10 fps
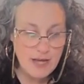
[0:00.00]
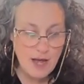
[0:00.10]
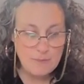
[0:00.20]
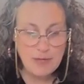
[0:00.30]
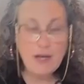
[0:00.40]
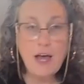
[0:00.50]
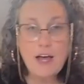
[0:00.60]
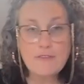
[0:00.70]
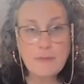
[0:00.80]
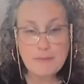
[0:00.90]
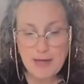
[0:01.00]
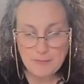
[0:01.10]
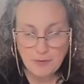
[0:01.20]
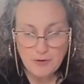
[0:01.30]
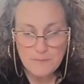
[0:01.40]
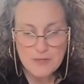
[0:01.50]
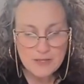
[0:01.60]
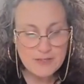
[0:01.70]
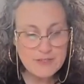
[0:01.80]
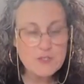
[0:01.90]
on top of my paper,
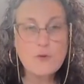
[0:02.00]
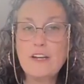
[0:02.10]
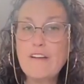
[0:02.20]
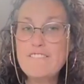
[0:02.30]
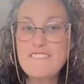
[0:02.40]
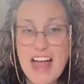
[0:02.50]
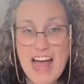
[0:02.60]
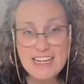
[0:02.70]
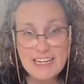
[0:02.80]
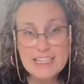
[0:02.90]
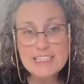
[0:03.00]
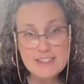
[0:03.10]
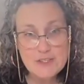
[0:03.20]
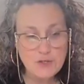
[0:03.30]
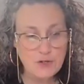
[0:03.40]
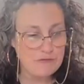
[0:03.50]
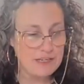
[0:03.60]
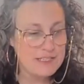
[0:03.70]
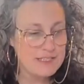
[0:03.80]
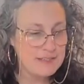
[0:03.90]
that screen flat against the
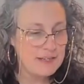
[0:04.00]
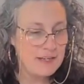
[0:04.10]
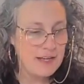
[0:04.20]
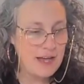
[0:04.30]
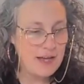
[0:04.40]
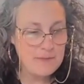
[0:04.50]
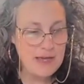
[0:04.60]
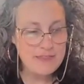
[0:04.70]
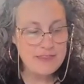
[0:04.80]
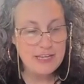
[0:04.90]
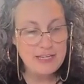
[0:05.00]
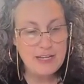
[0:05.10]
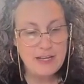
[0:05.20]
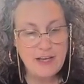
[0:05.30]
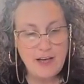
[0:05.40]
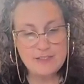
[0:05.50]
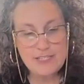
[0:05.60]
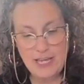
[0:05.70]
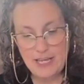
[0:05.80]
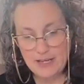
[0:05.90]
surface. And then
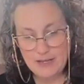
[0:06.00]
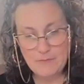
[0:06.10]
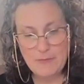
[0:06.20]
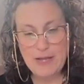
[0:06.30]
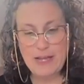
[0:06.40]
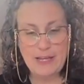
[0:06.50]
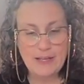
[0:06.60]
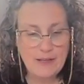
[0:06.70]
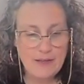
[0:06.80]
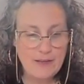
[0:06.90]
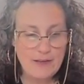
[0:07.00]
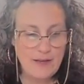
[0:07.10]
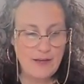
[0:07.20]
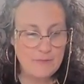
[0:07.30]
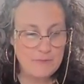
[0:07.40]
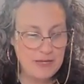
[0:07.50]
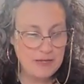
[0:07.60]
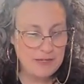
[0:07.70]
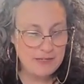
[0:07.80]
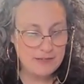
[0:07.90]
I'll take my
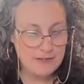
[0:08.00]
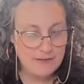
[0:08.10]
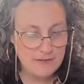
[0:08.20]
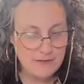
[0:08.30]
pigment